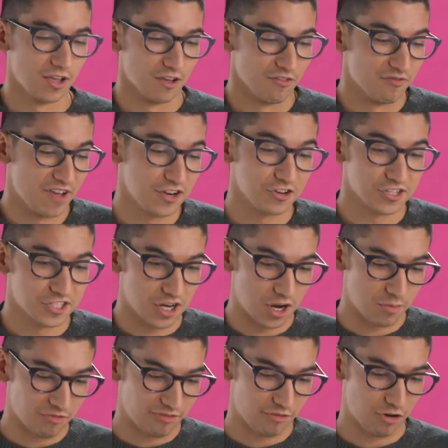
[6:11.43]
vendors
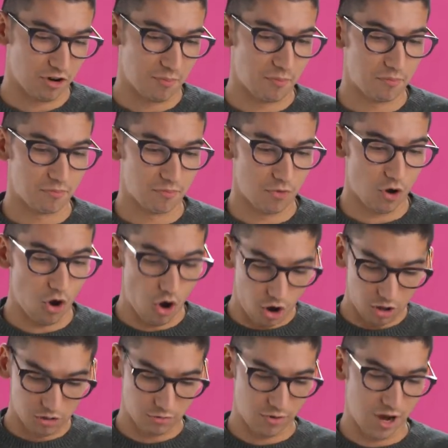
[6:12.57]
come from
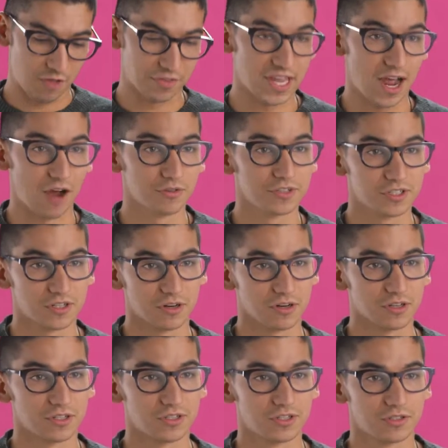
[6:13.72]
all around the
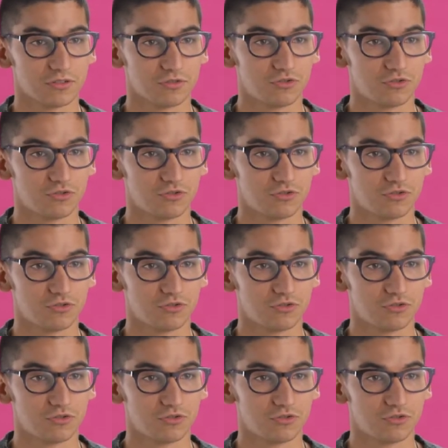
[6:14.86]
outskirts